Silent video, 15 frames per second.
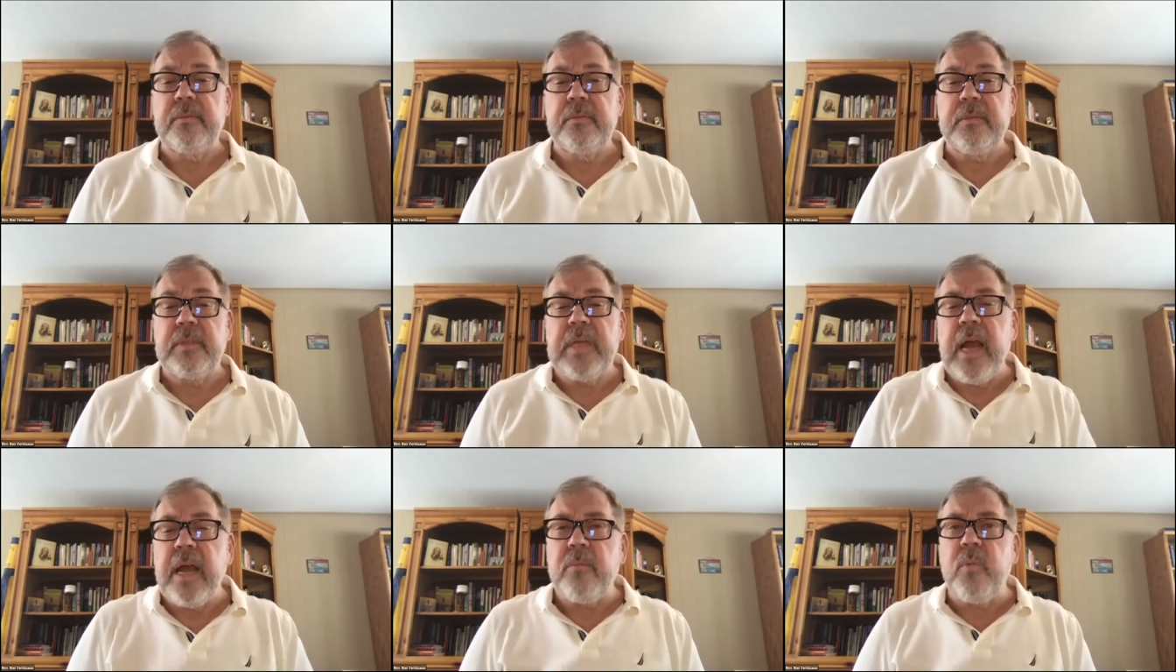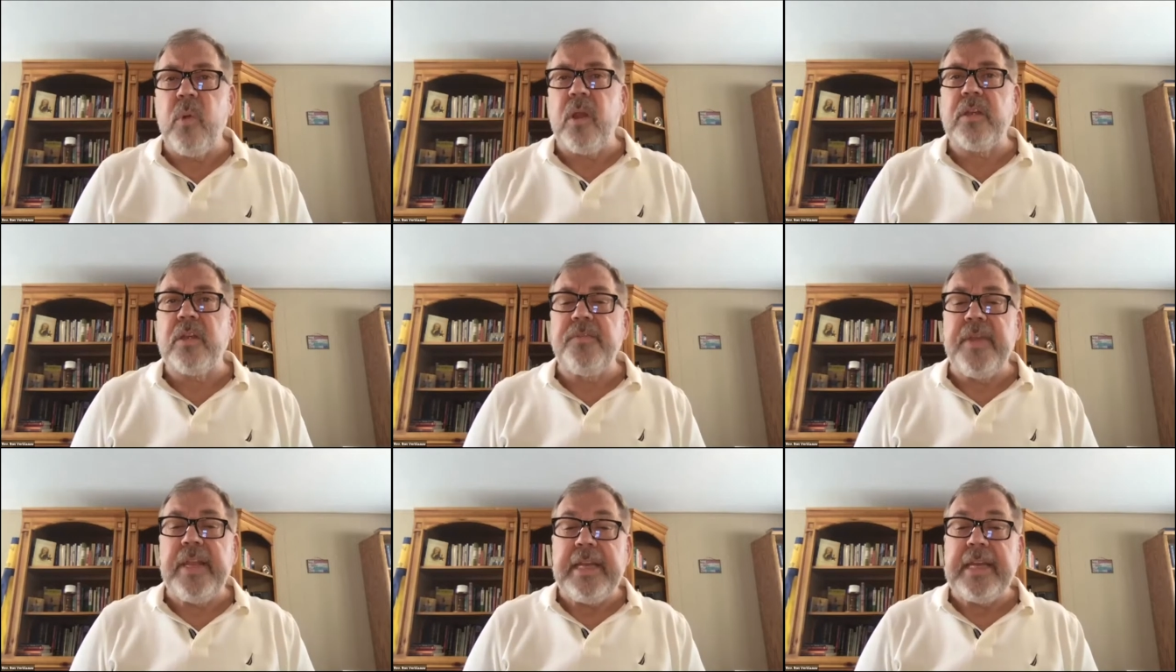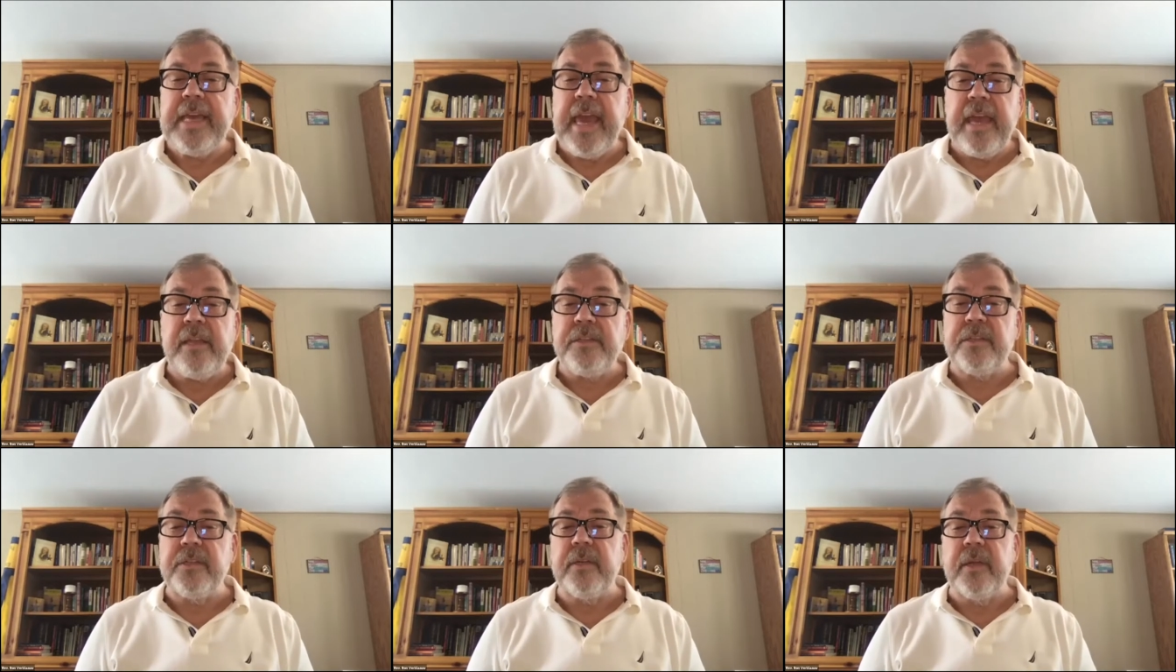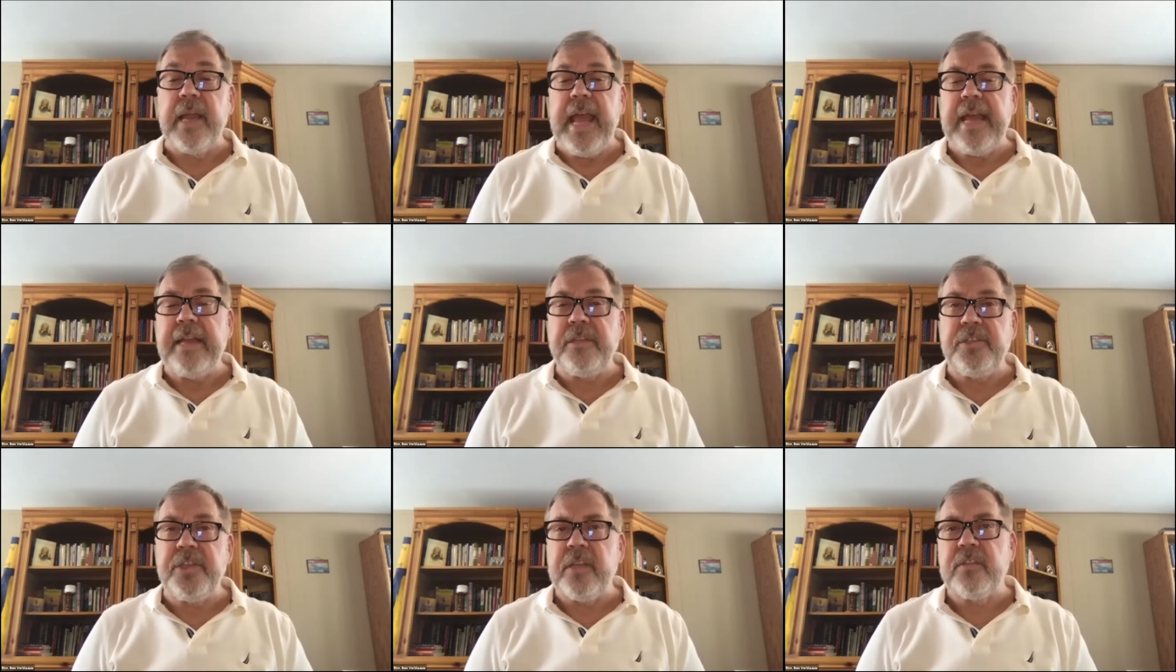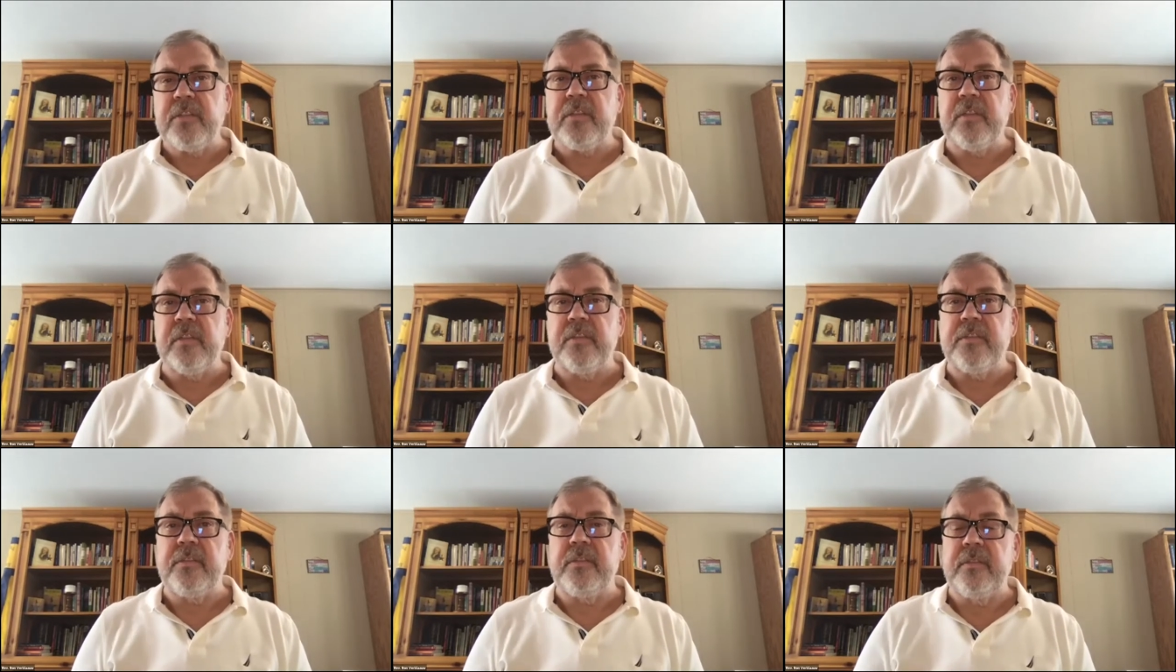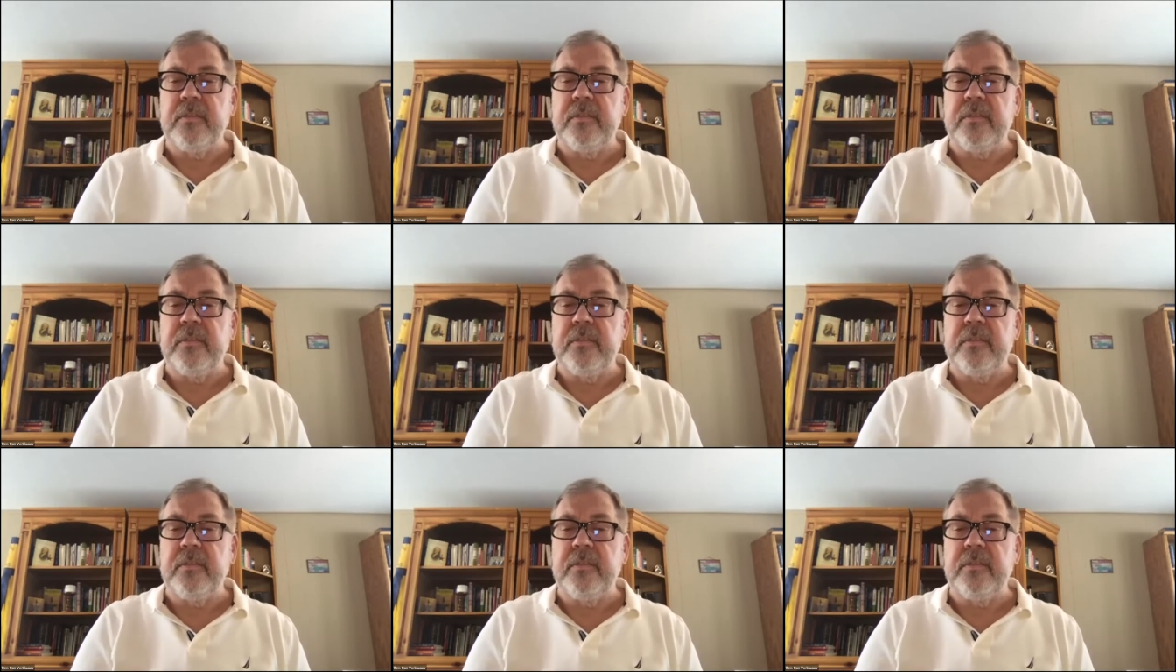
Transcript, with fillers: God works vindication and justice